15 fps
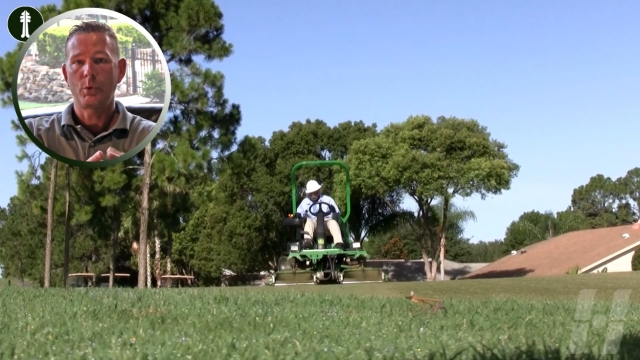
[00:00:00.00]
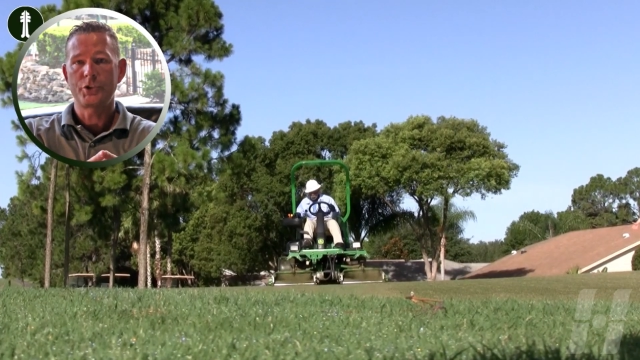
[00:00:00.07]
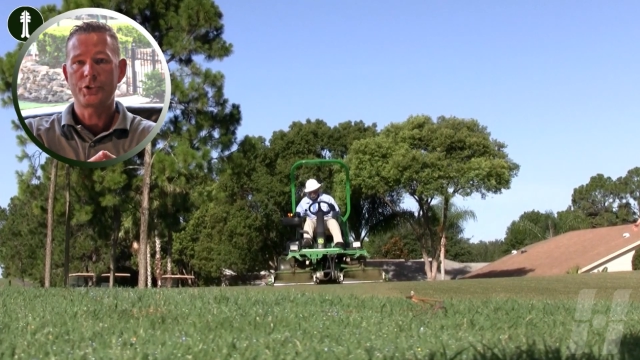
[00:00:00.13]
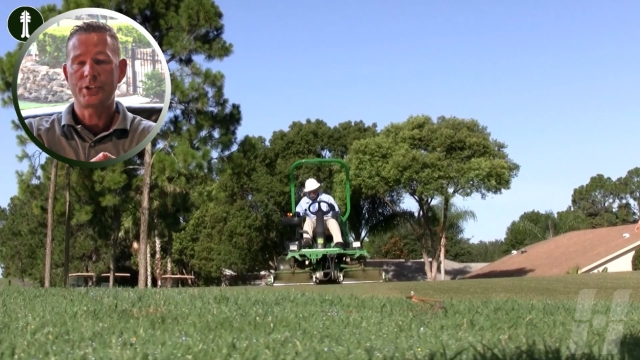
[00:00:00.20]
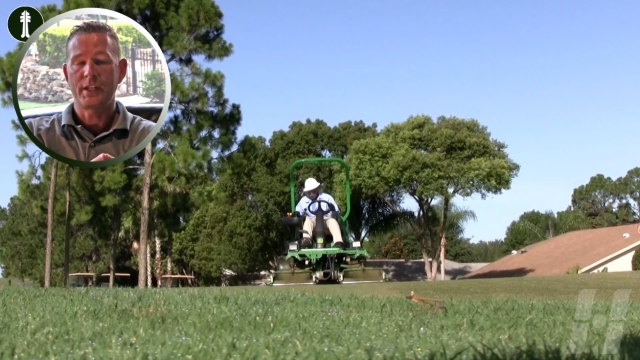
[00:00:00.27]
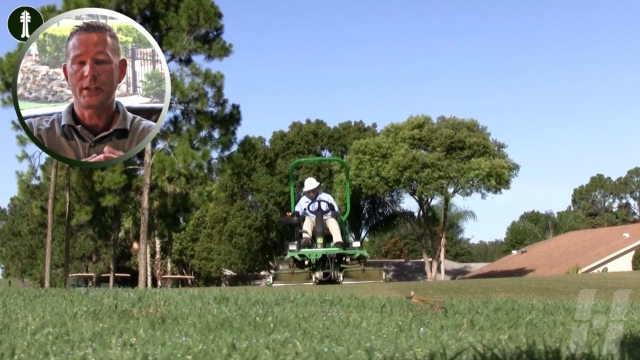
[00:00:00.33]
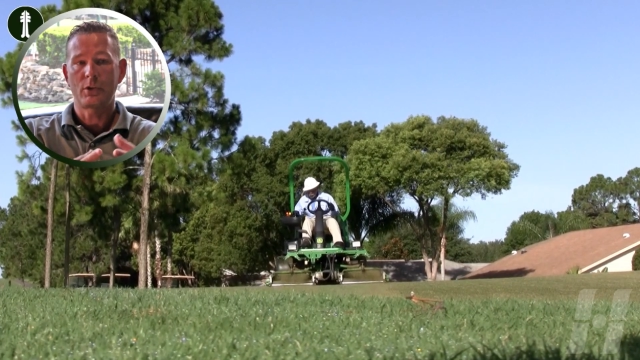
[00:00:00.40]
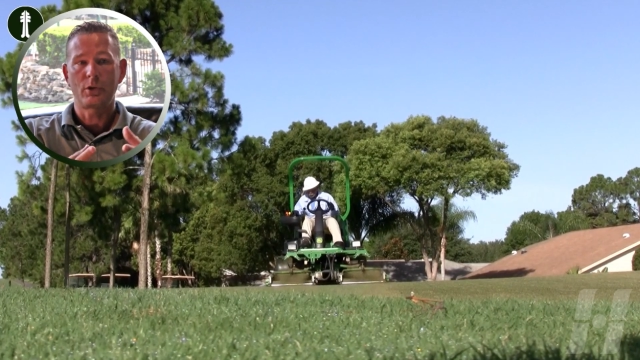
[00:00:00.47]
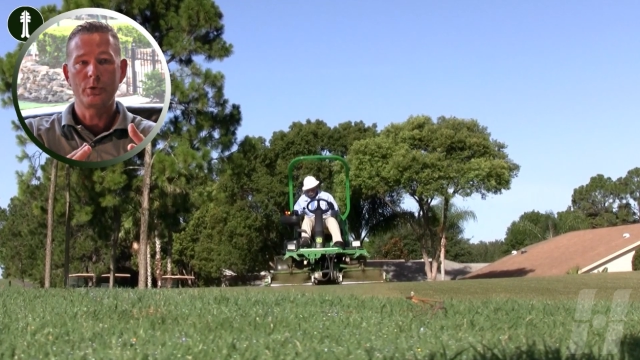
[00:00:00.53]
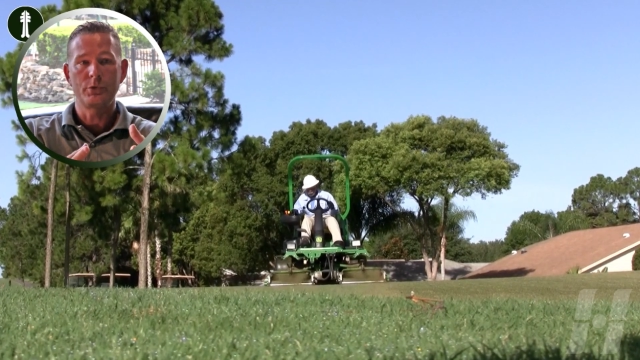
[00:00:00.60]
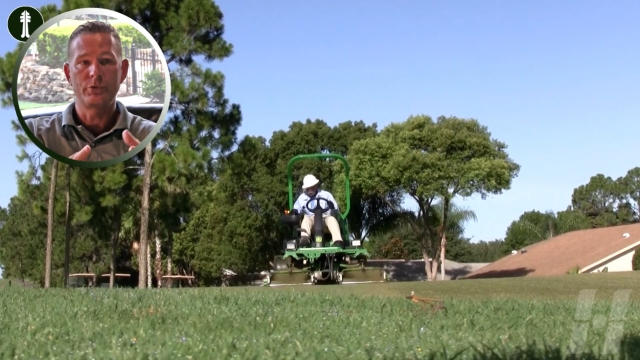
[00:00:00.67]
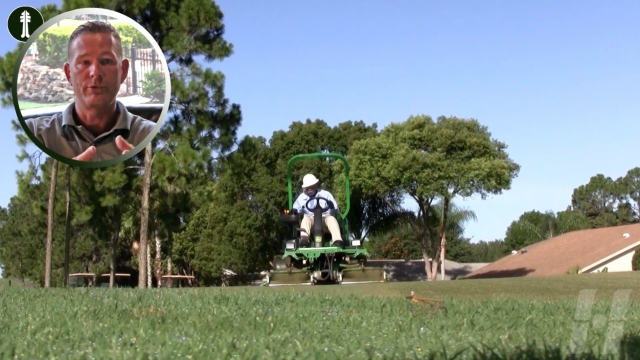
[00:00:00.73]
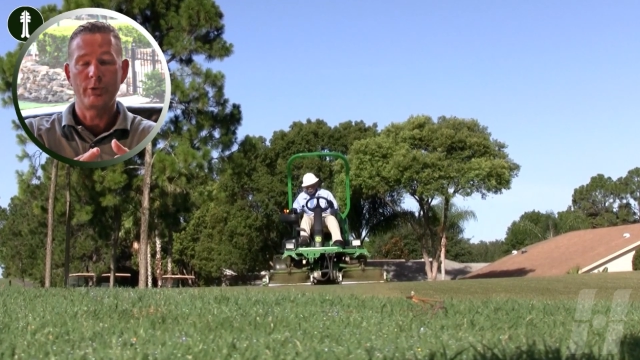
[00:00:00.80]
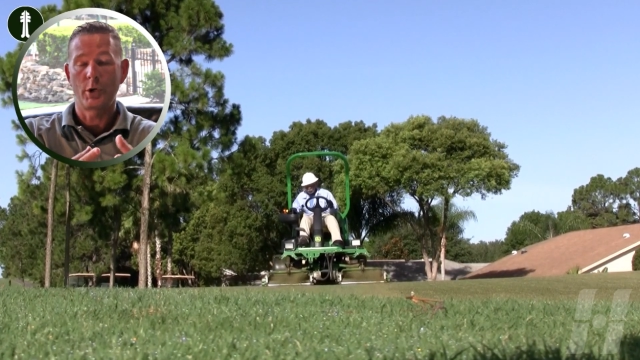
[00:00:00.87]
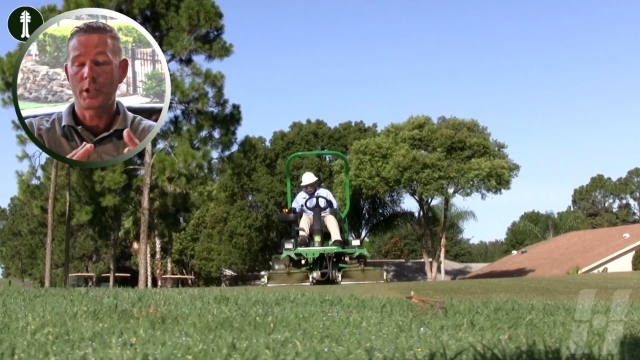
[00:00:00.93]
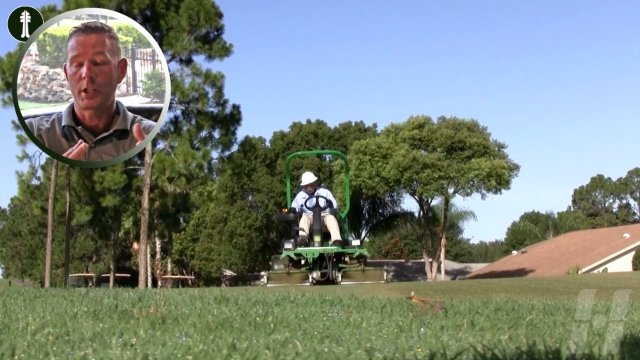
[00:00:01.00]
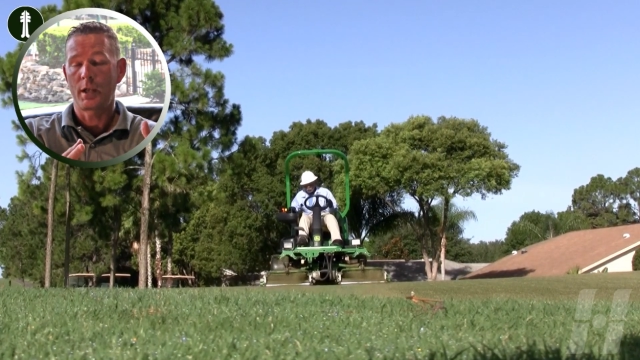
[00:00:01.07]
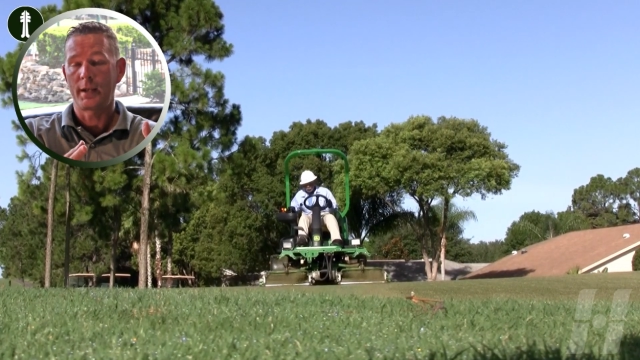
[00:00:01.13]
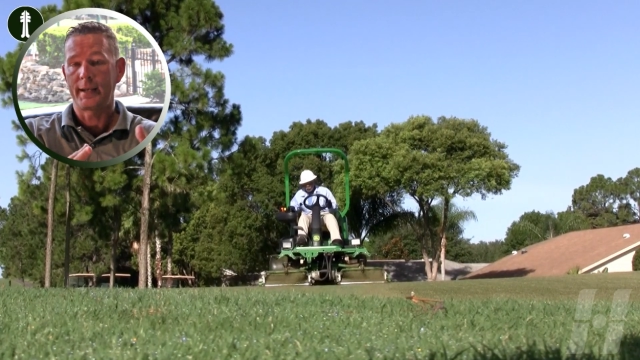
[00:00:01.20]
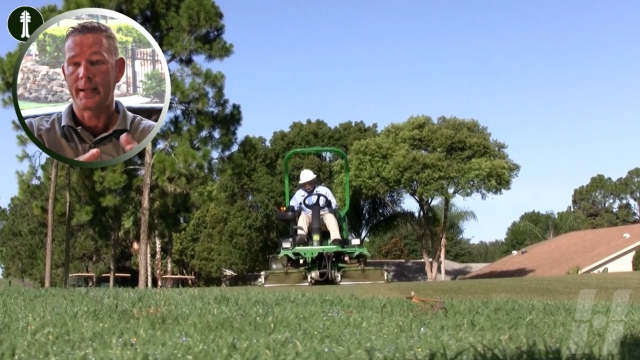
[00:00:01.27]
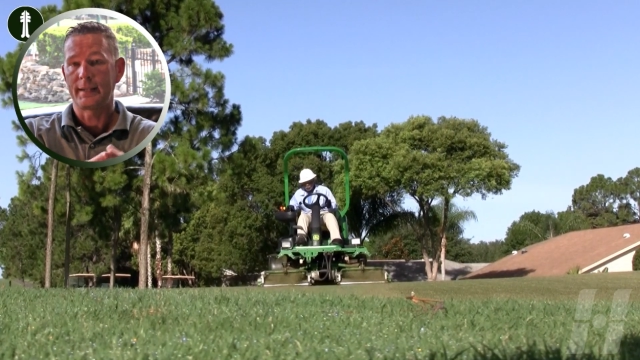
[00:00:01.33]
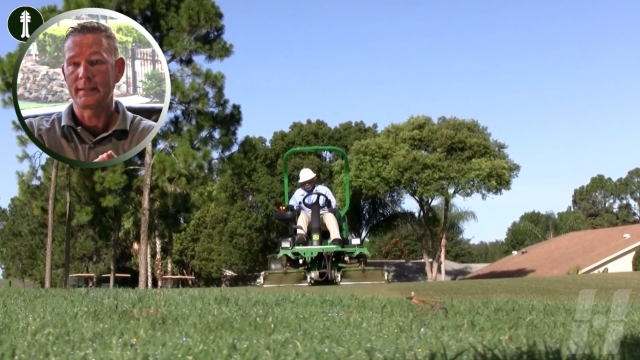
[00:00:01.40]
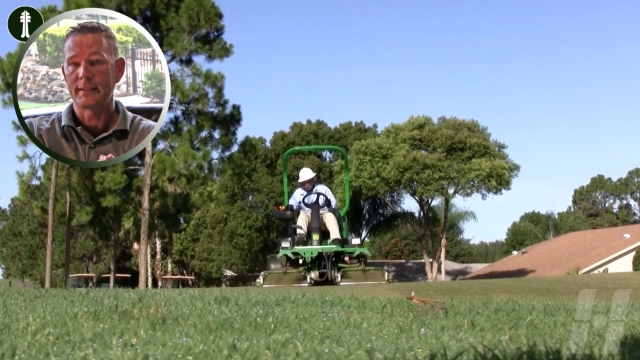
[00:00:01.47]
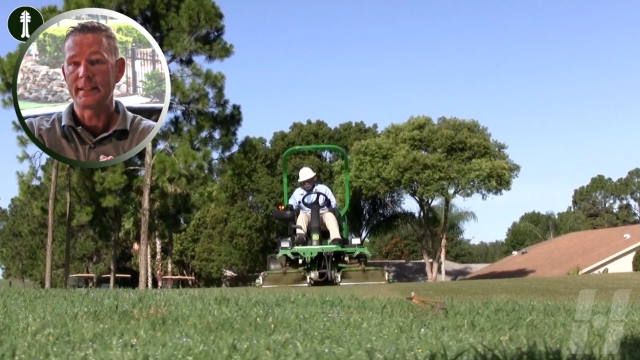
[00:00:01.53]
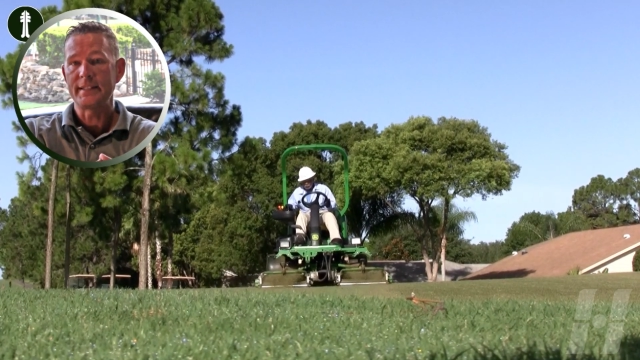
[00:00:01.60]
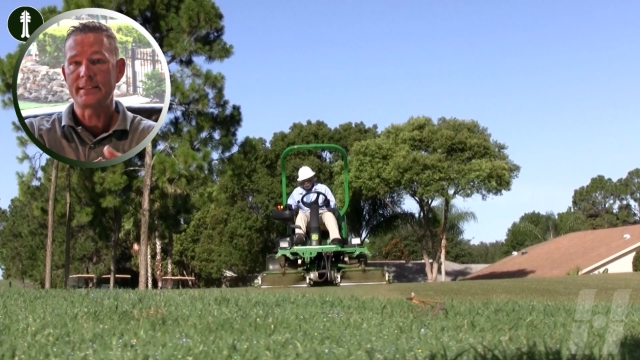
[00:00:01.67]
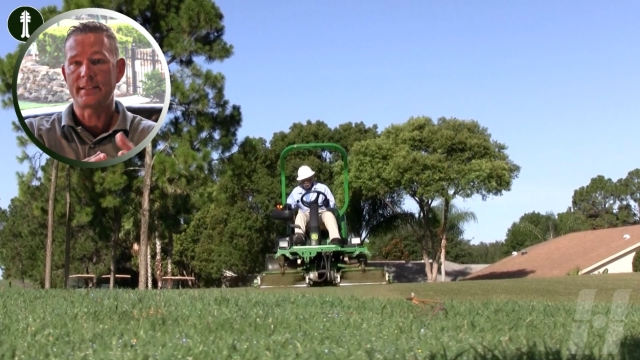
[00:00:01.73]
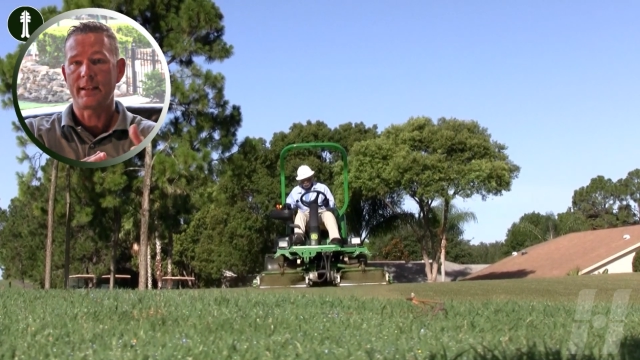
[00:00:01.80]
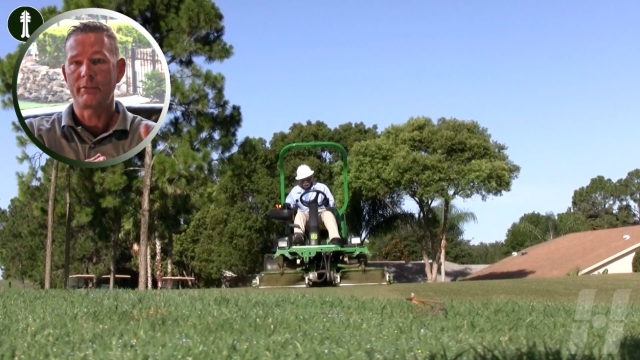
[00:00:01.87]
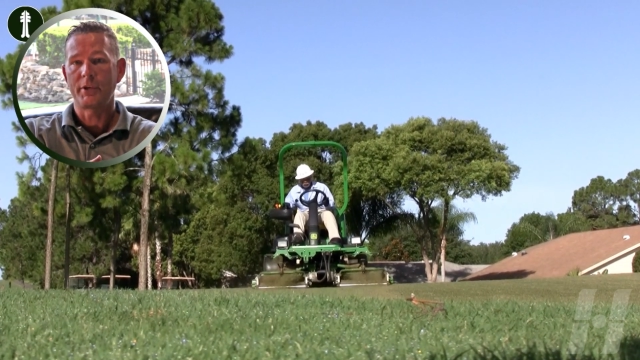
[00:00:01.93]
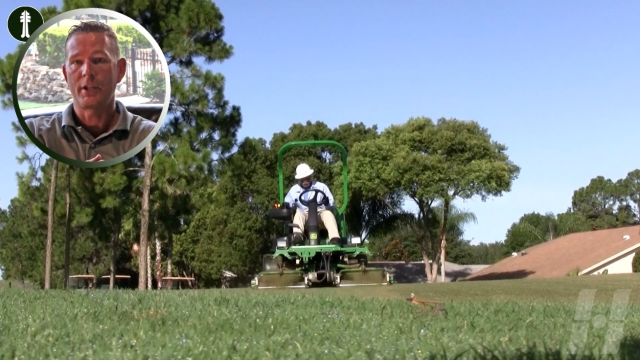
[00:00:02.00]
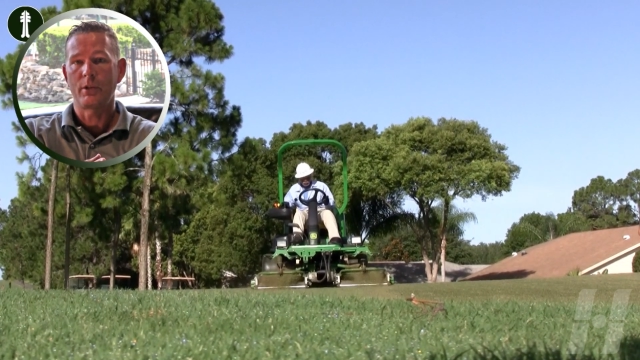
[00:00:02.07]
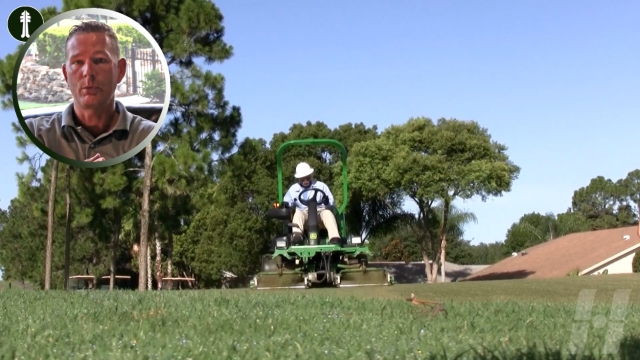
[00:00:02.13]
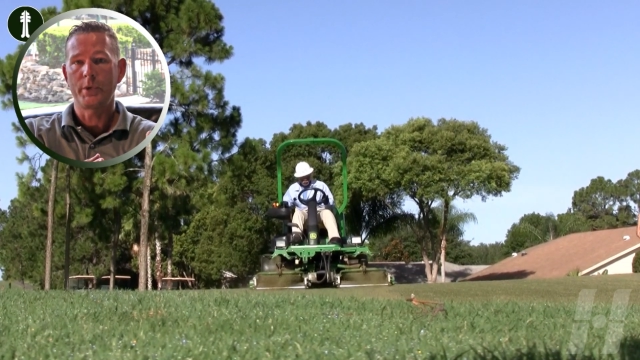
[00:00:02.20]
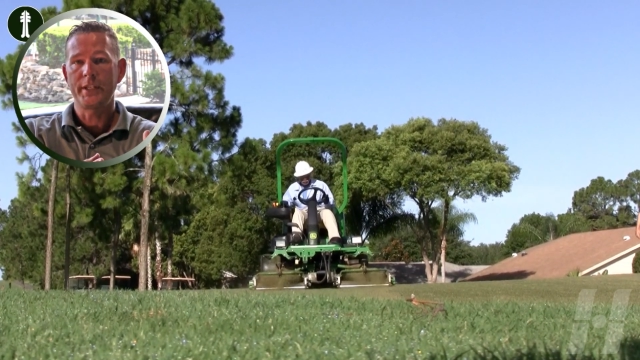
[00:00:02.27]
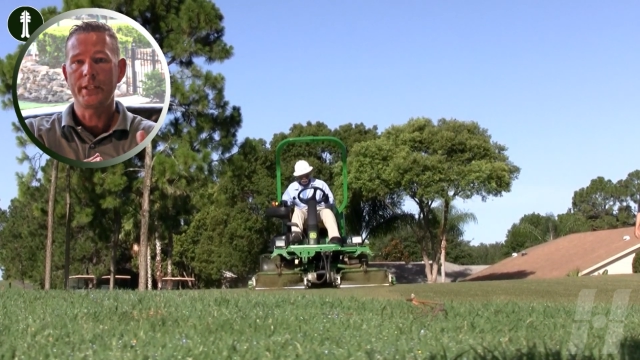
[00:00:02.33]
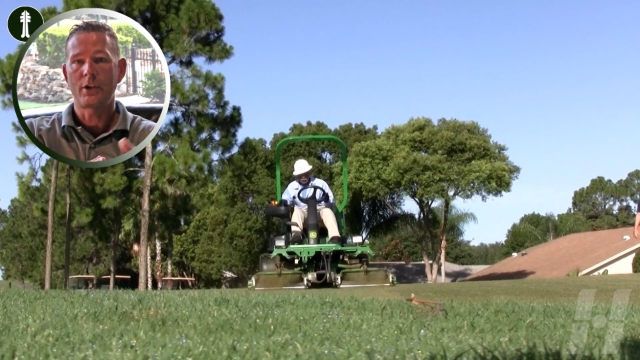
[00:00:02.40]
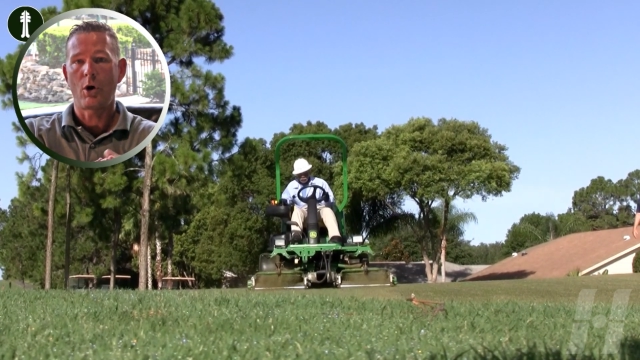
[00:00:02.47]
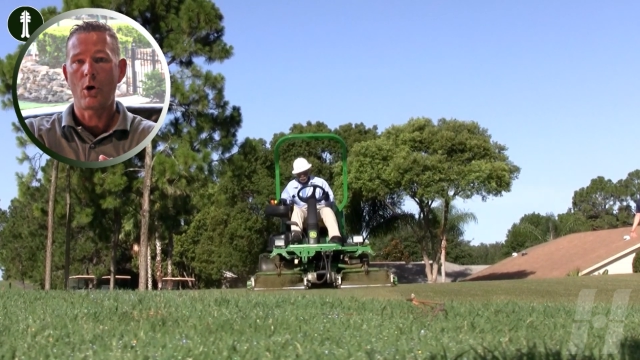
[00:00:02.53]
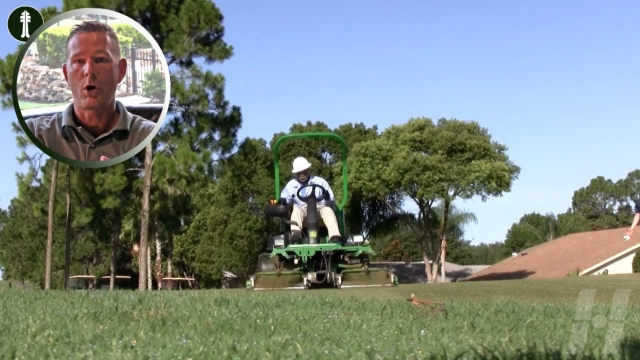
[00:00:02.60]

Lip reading: which includes verticutting at least every other week